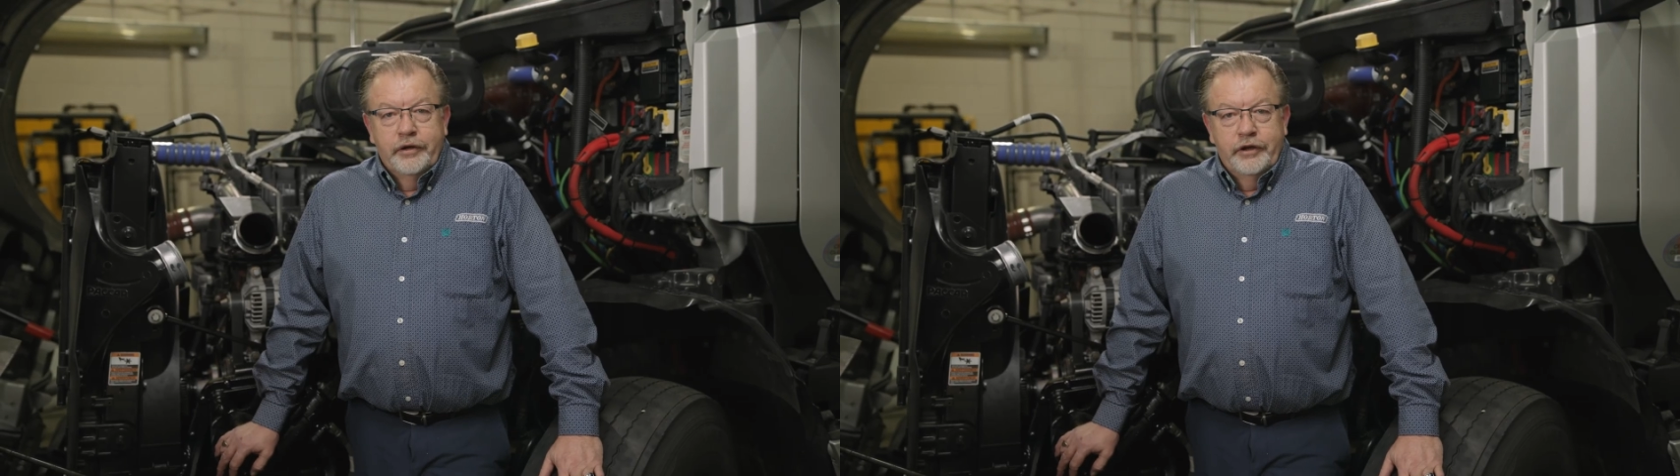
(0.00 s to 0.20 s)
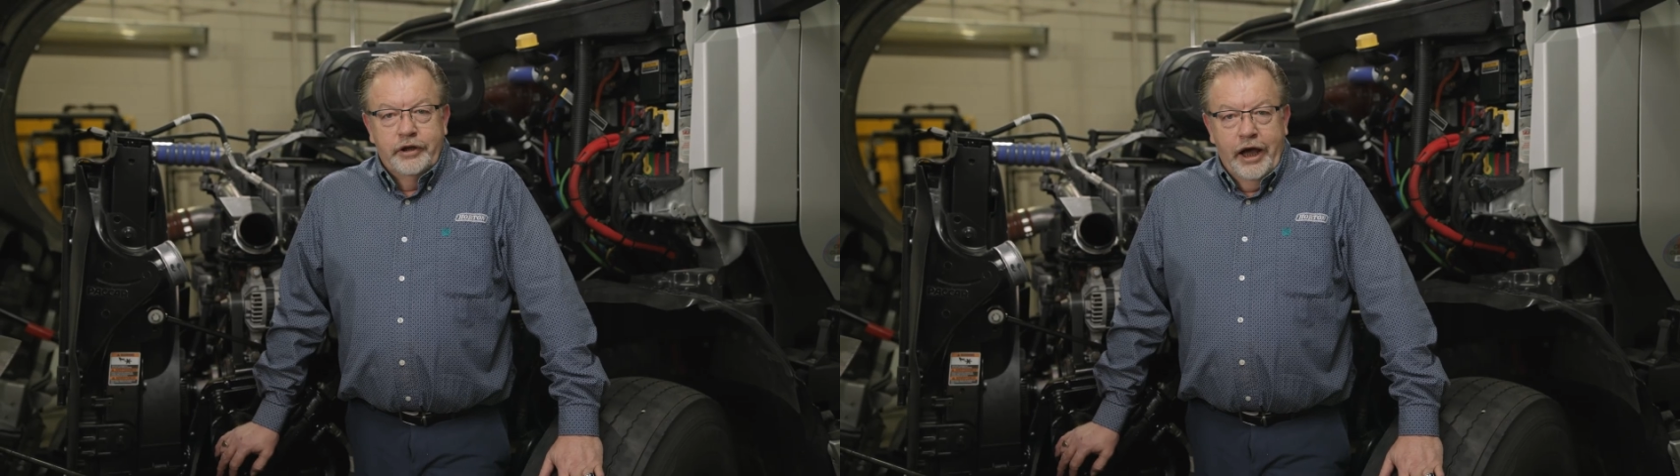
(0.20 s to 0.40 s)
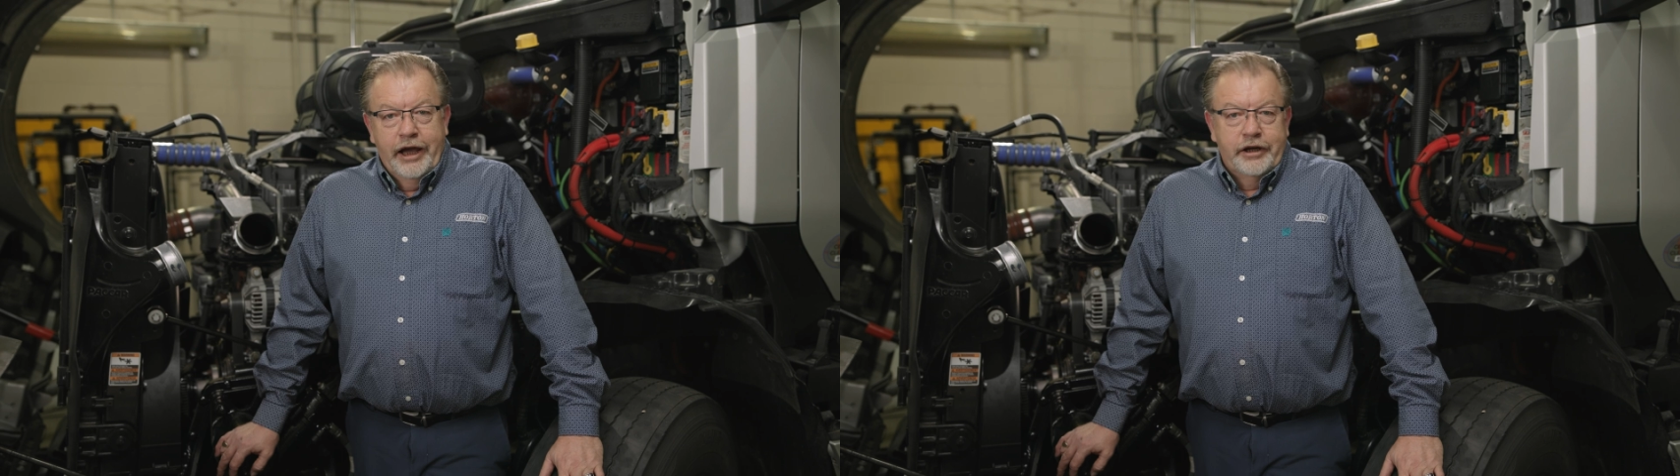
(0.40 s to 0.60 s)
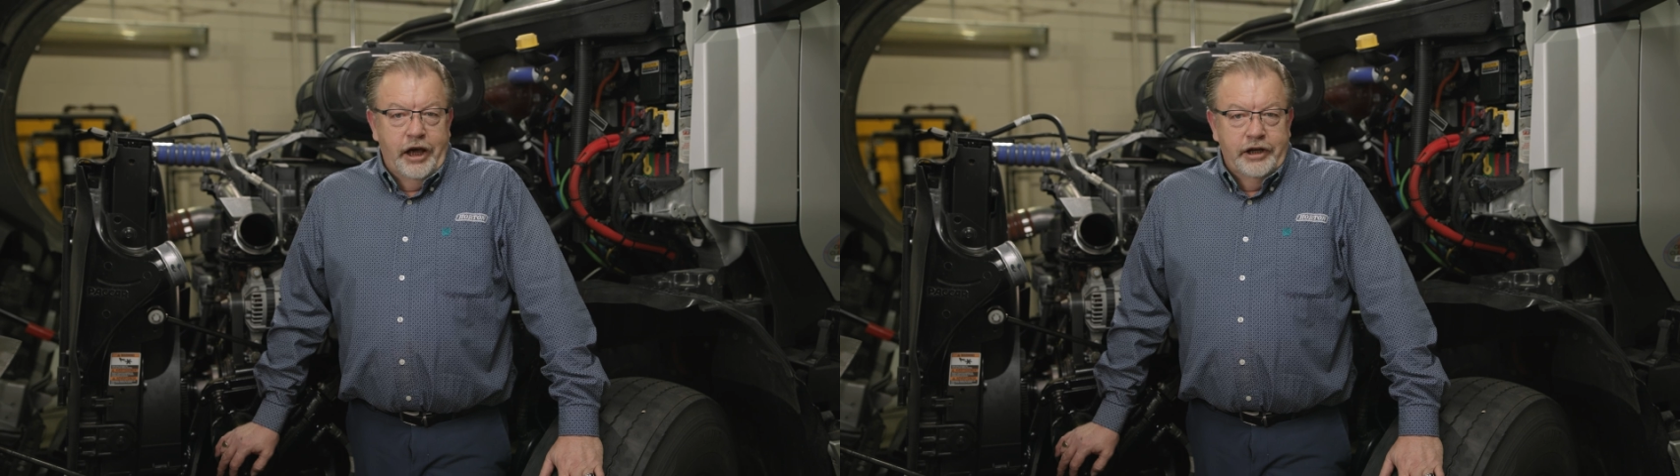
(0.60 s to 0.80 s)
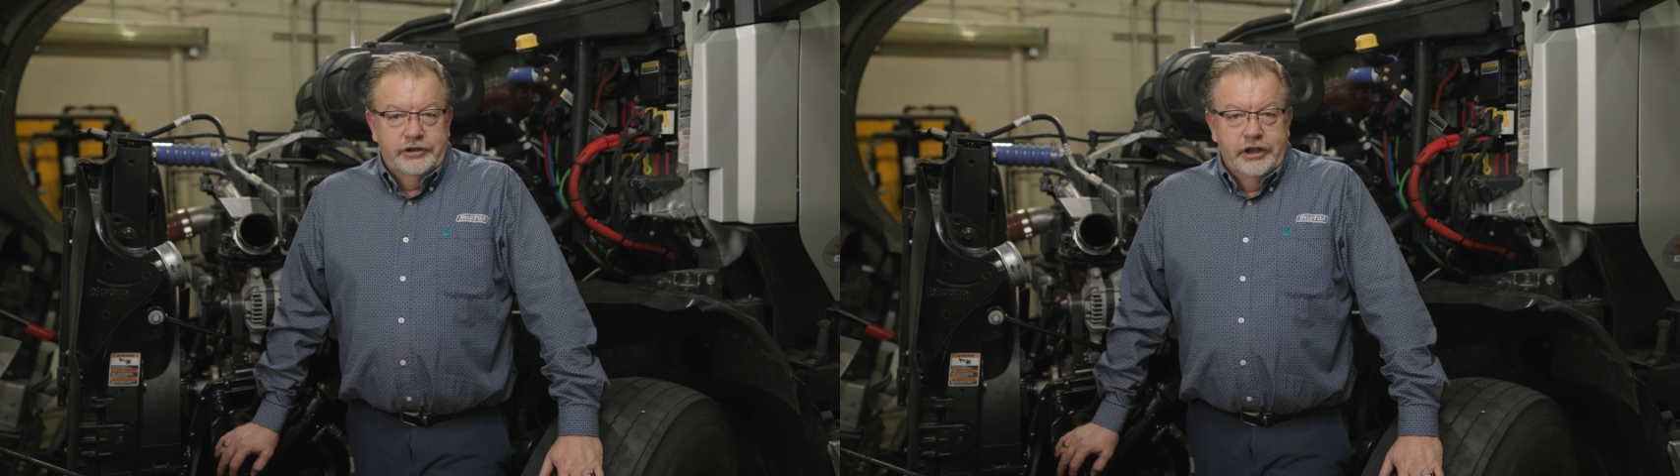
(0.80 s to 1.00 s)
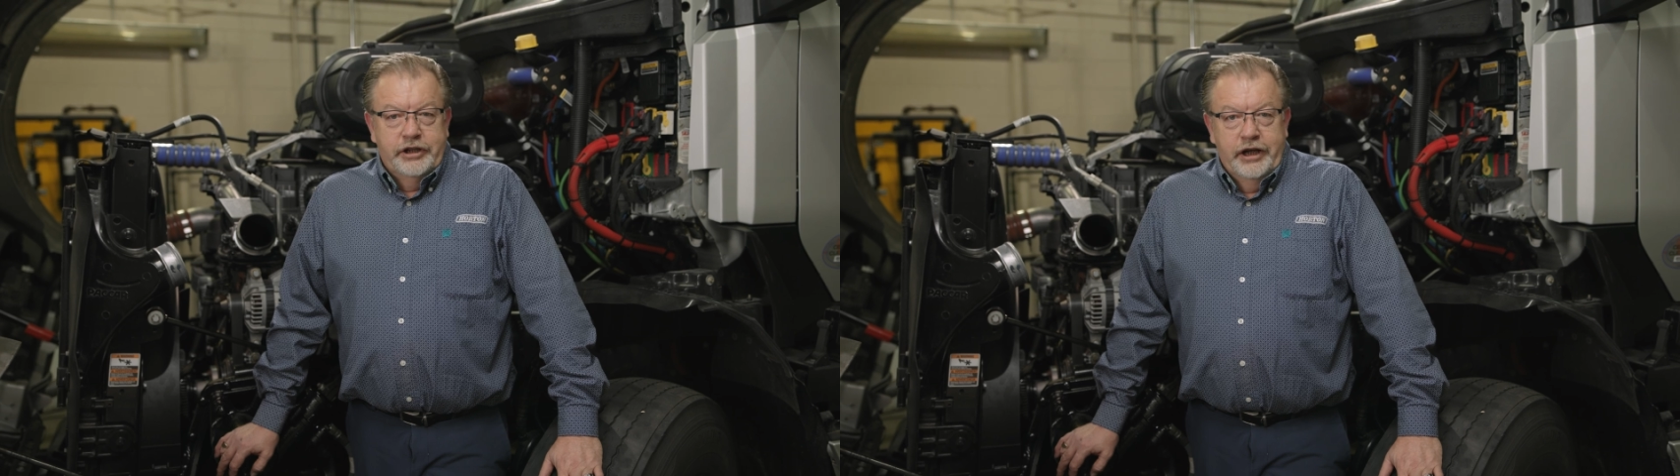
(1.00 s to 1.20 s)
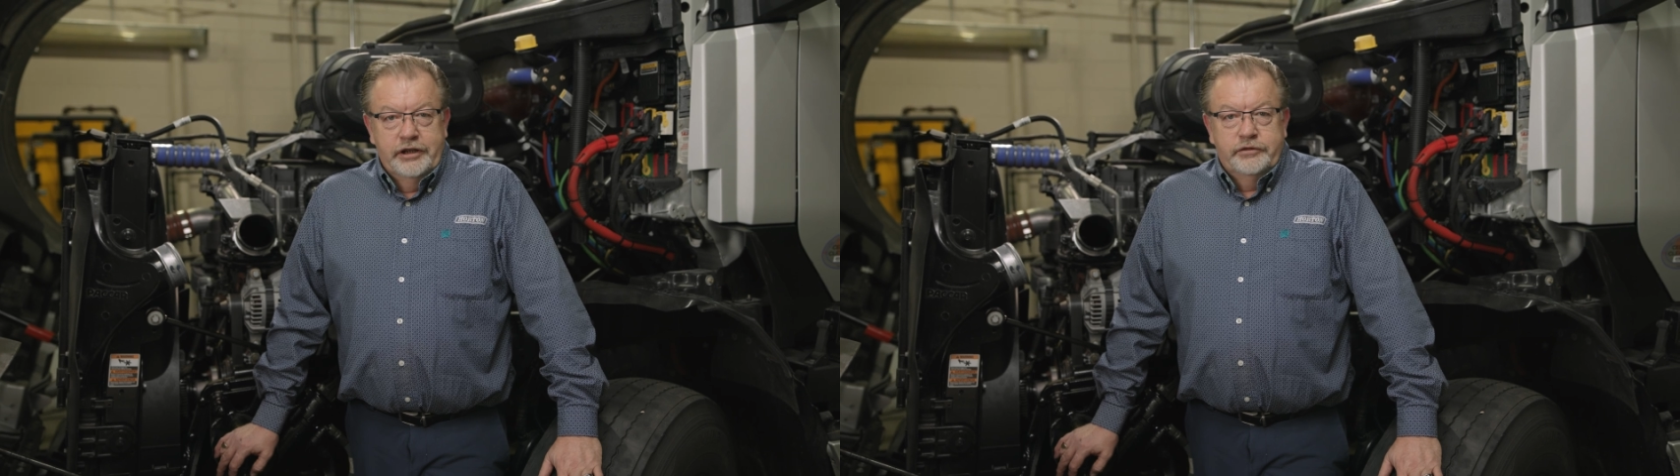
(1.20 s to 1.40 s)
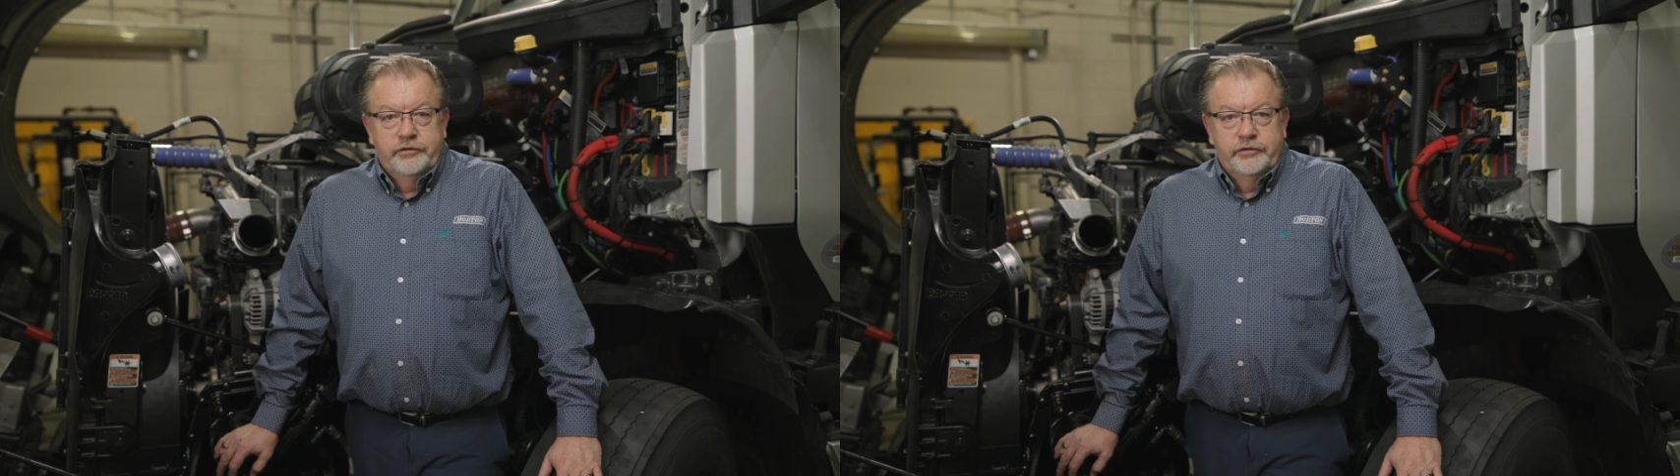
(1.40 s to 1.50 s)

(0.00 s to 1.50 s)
the diagnostic test